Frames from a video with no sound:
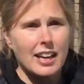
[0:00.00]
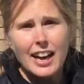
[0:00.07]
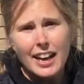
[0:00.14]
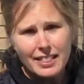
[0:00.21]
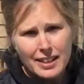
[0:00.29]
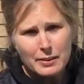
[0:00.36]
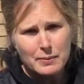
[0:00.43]
I
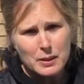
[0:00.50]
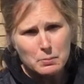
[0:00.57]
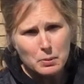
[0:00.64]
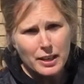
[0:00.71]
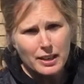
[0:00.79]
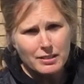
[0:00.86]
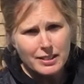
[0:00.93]
think Miss
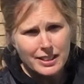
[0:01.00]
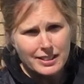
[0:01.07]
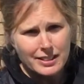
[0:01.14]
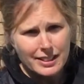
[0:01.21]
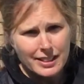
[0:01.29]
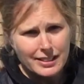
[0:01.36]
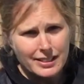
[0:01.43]
Brown needs
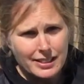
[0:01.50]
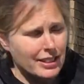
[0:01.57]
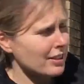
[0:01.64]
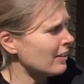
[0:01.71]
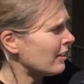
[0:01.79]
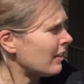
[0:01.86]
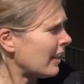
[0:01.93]
this at
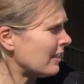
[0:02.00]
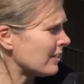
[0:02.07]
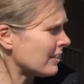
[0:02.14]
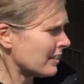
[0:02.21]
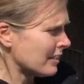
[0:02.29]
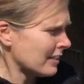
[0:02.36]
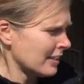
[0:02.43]
her
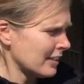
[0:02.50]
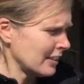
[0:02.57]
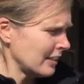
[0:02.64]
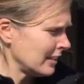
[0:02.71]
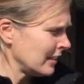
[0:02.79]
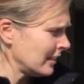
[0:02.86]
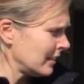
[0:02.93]

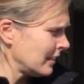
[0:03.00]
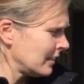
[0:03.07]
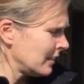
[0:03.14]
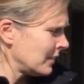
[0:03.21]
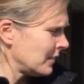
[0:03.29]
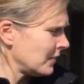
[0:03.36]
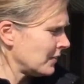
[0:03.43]

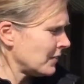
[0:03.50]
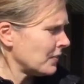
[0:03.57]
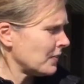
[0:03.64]
house.